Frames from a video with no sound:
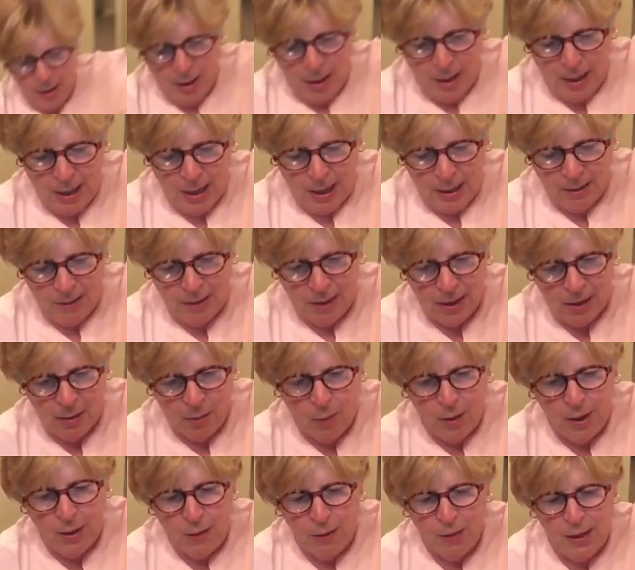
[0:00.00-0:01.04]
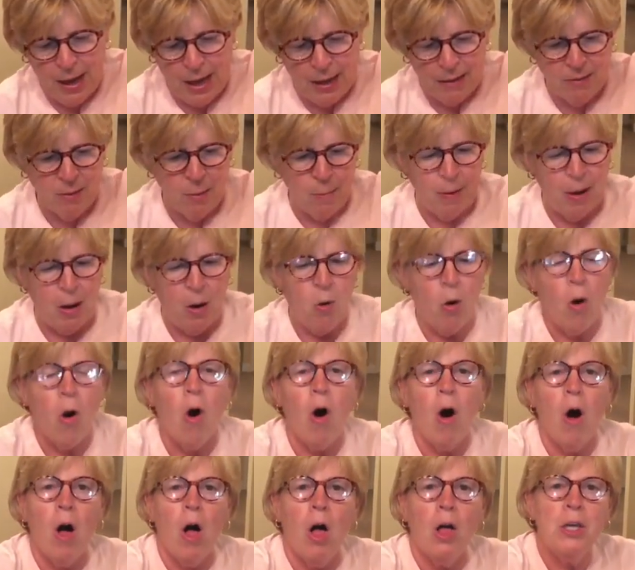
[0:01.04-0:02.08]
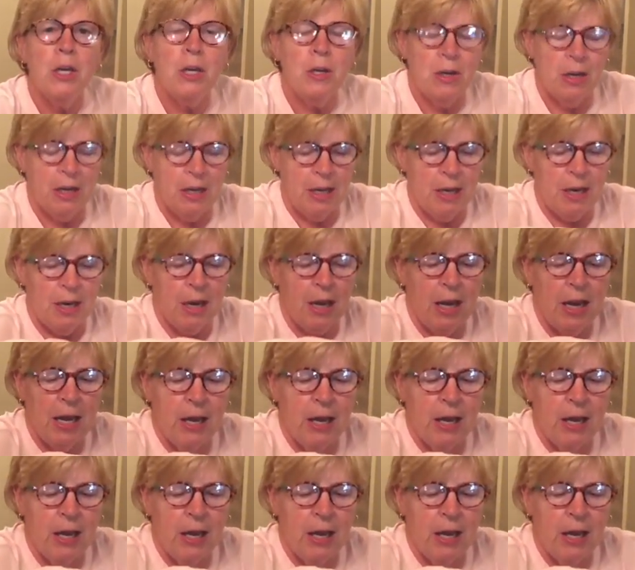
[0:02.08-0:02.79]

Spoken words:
And I'll tell you what, that's about all you need.